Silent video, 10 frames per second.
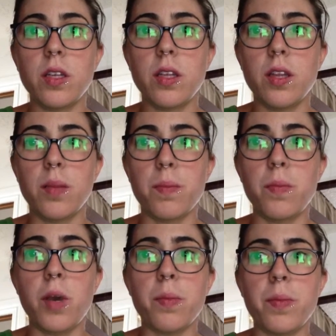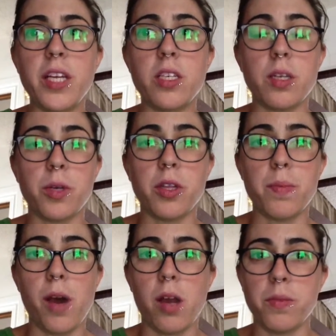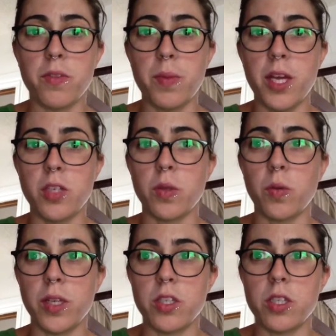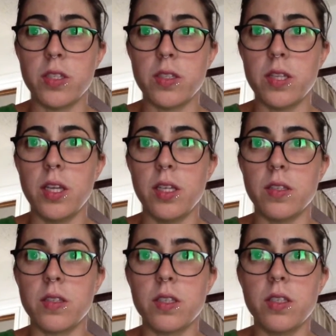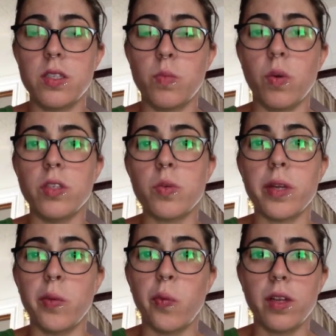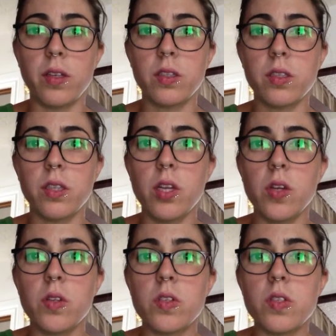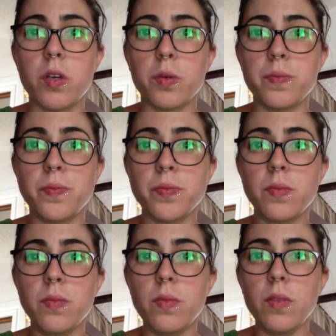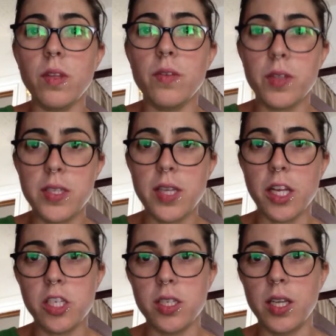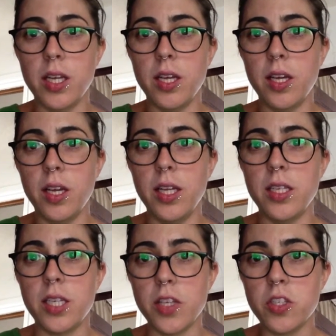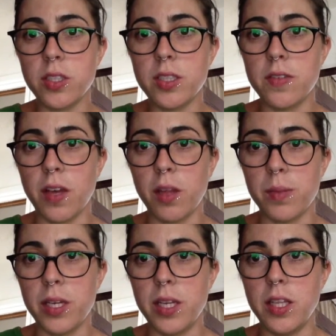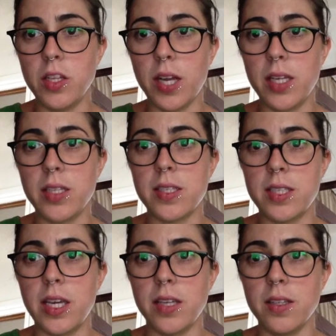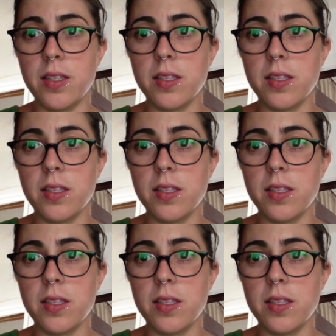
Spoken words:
The page number at the bottom of the page with questions is 121. So, for the section Industrial Development in the United States,